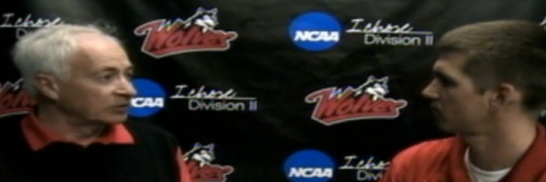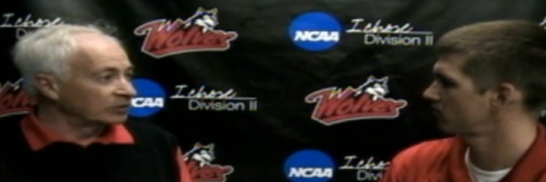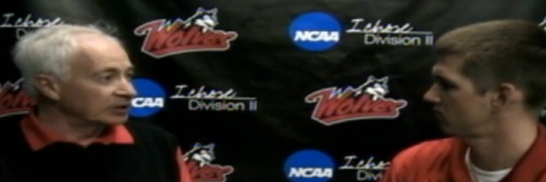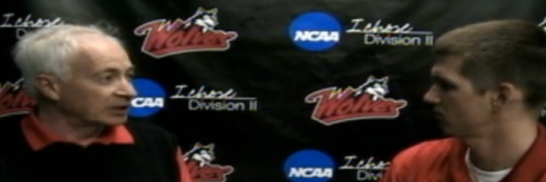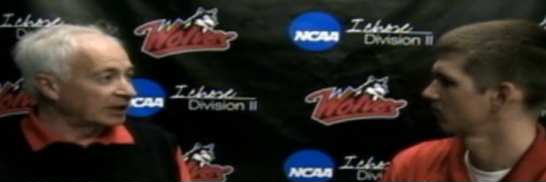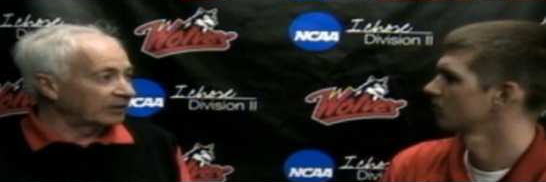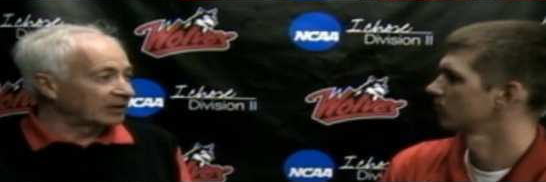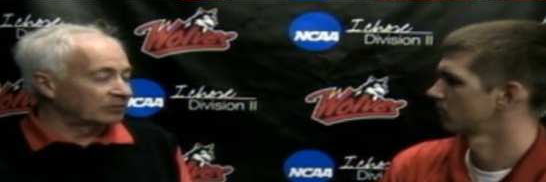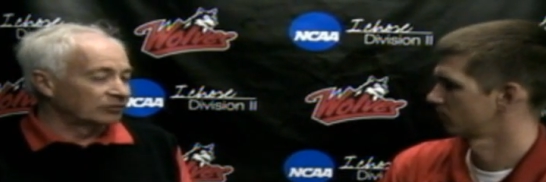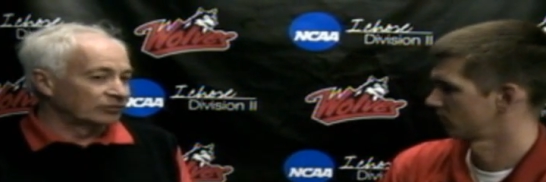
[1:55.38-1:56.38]
Speaker 1: of the week out of
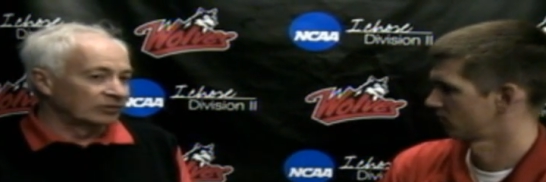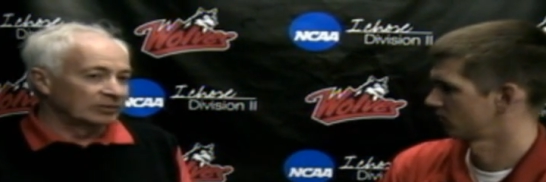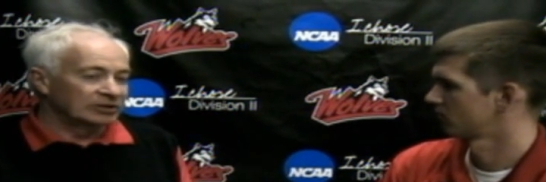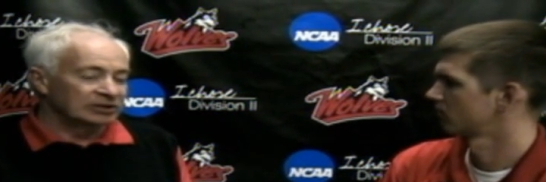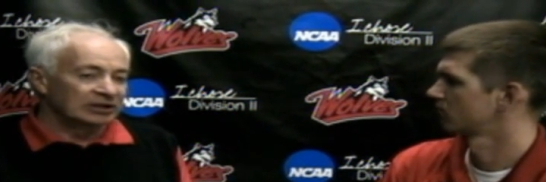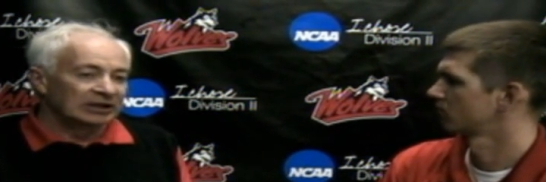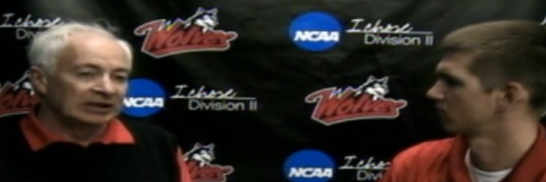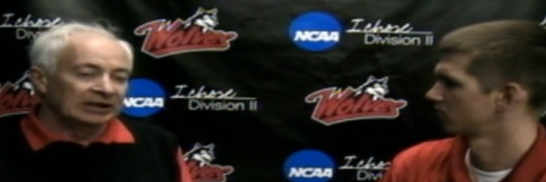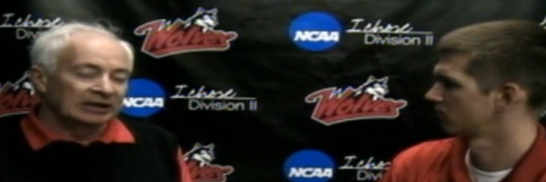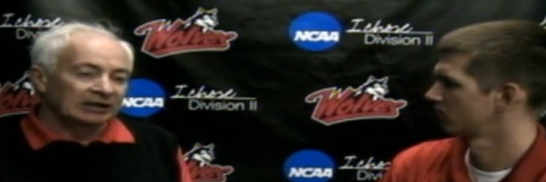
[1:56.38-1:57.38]
that performance,
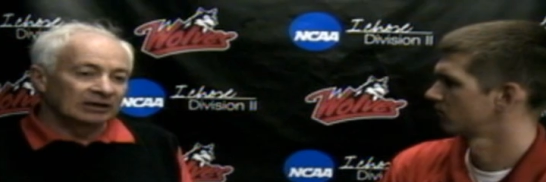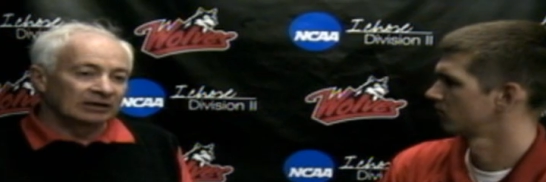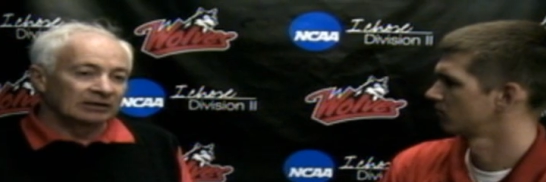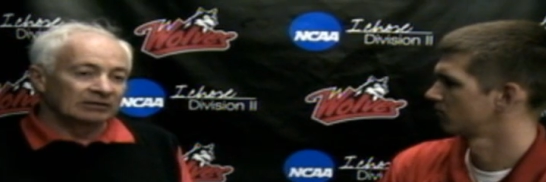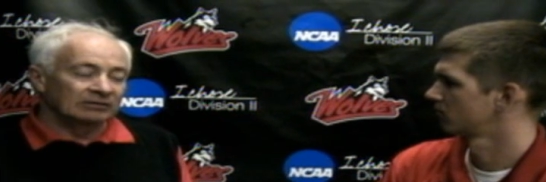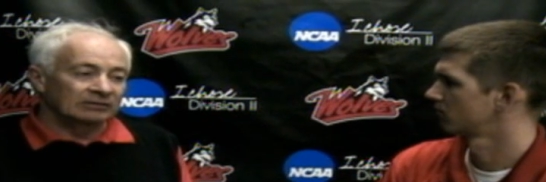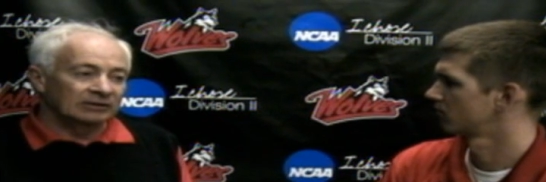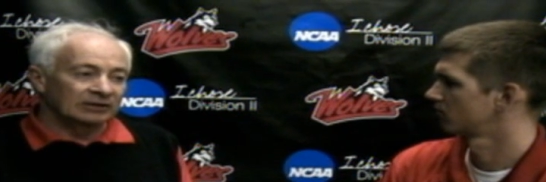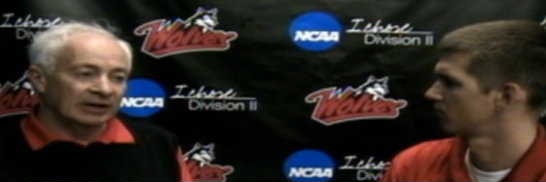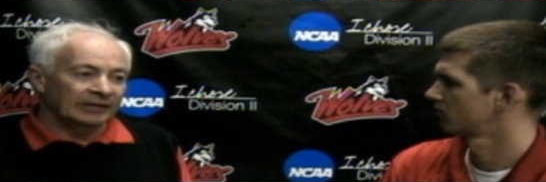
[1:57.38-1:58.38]
um,
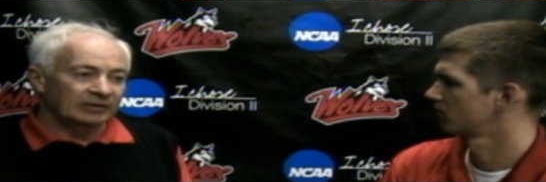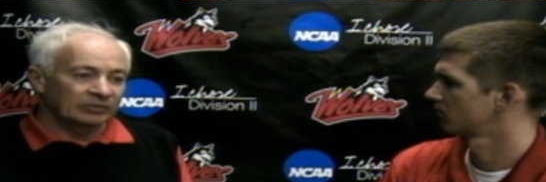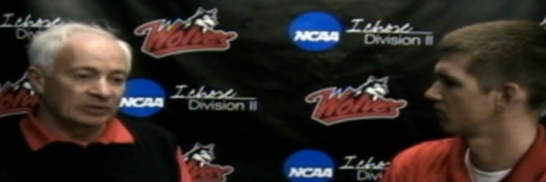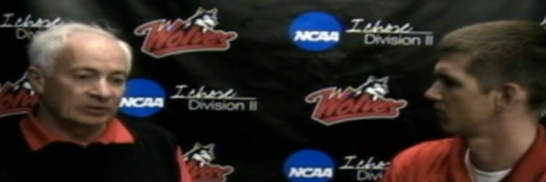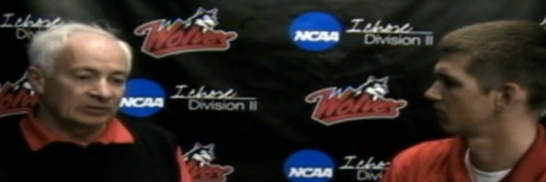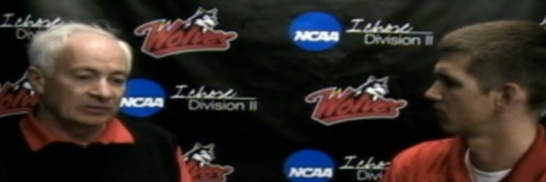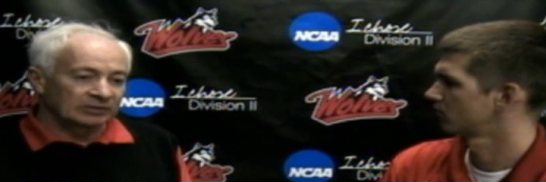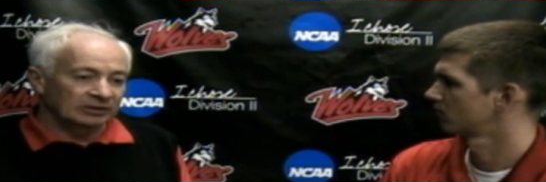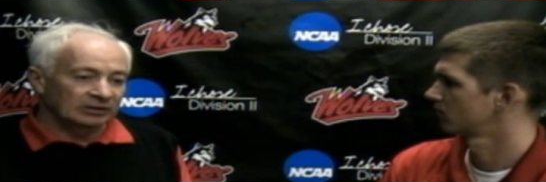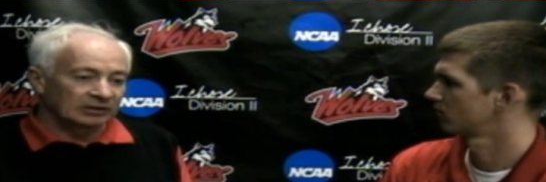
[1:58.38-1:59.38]
and then people
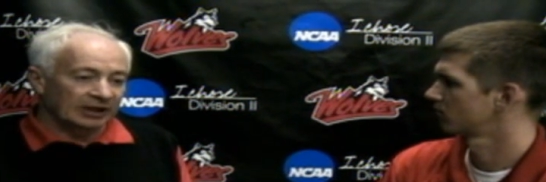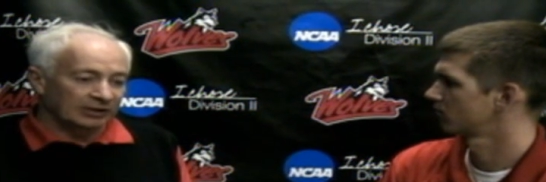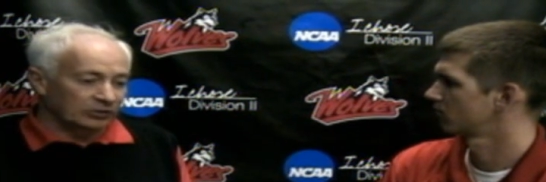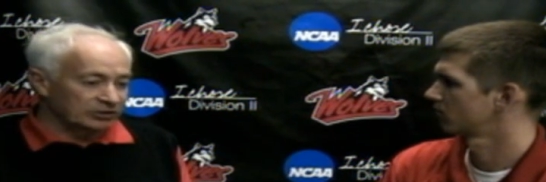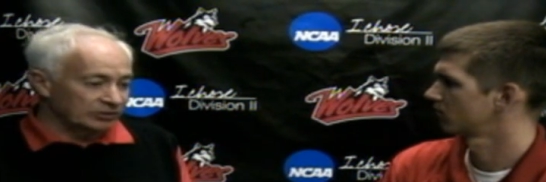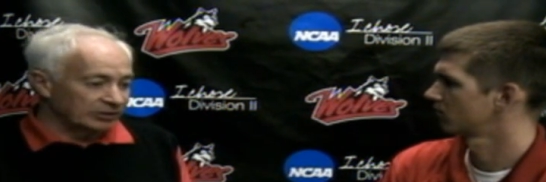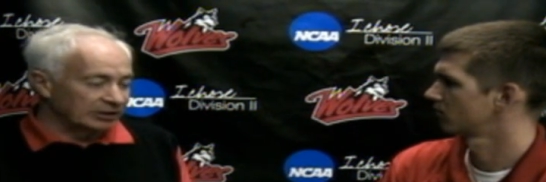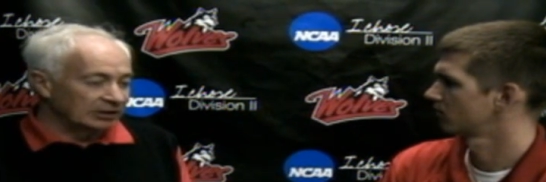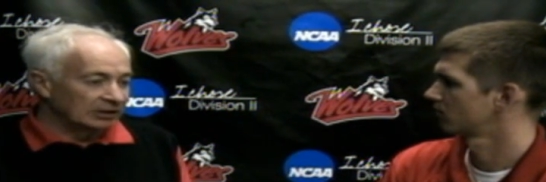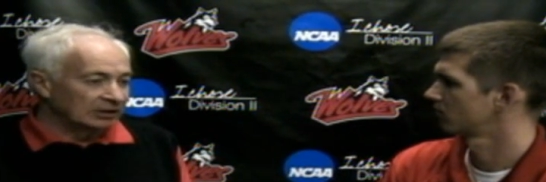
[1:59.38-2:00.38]
uh, like Chris Reed,